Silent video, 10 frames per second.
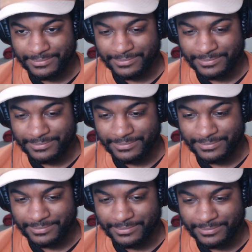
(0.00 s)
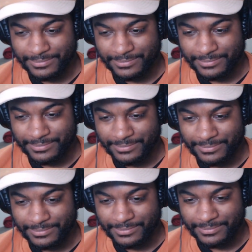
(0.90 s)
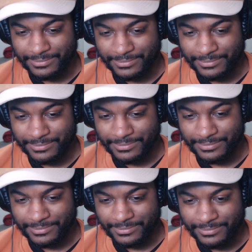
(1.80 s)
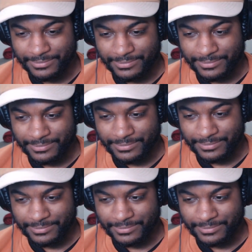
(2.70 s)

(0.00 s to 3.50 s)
[no speech]